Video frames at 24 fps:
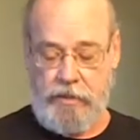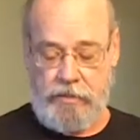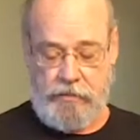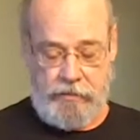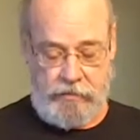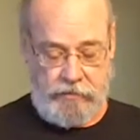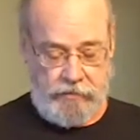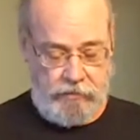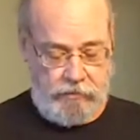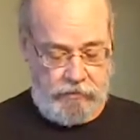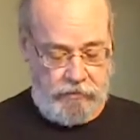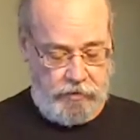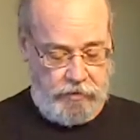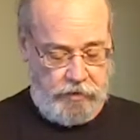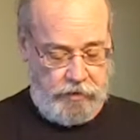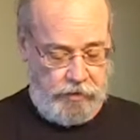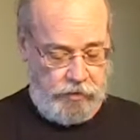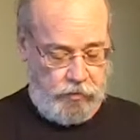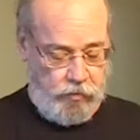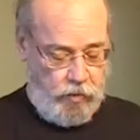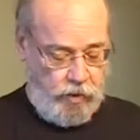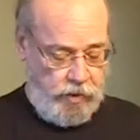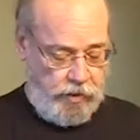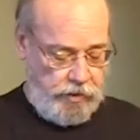uh, at
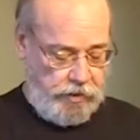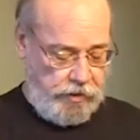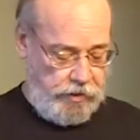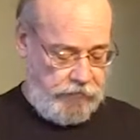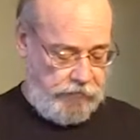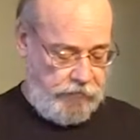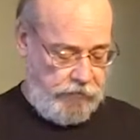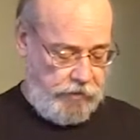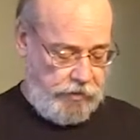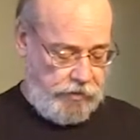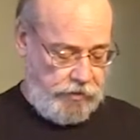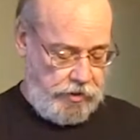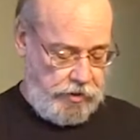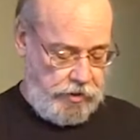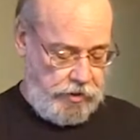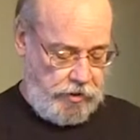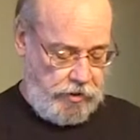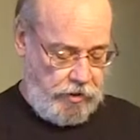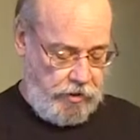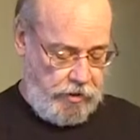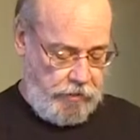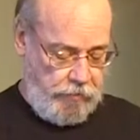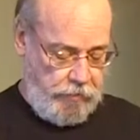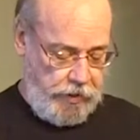least one of these
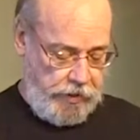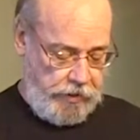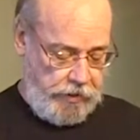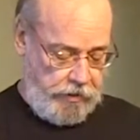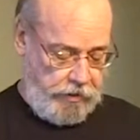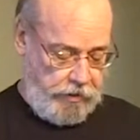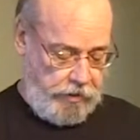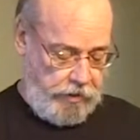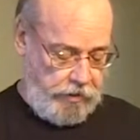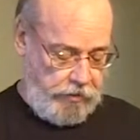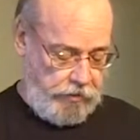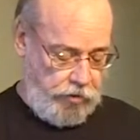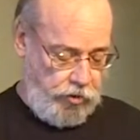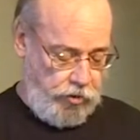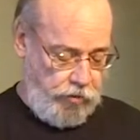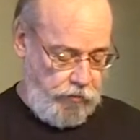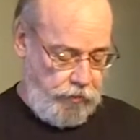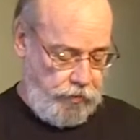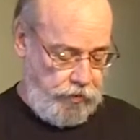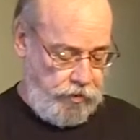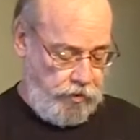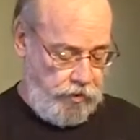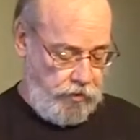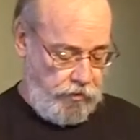verses on my uh,
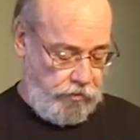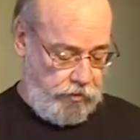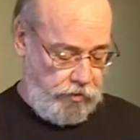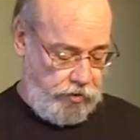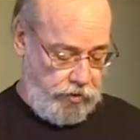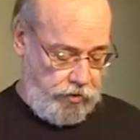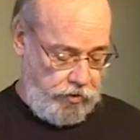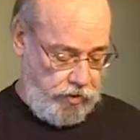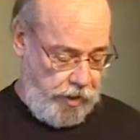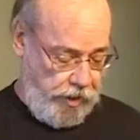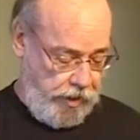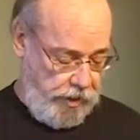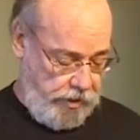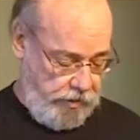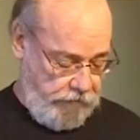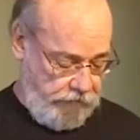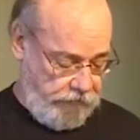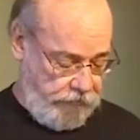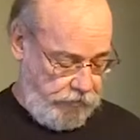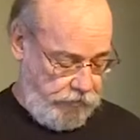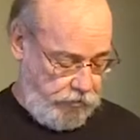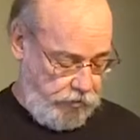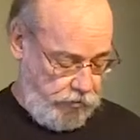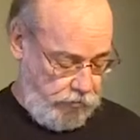tombstone. Should I
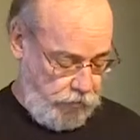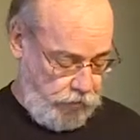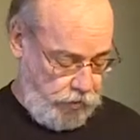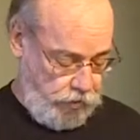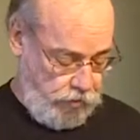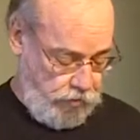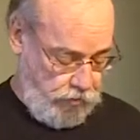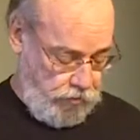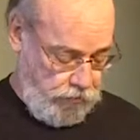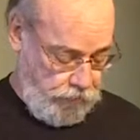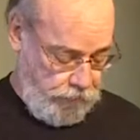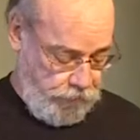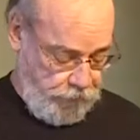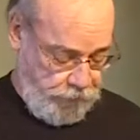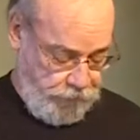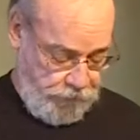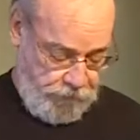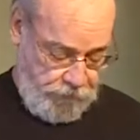have a tombstone?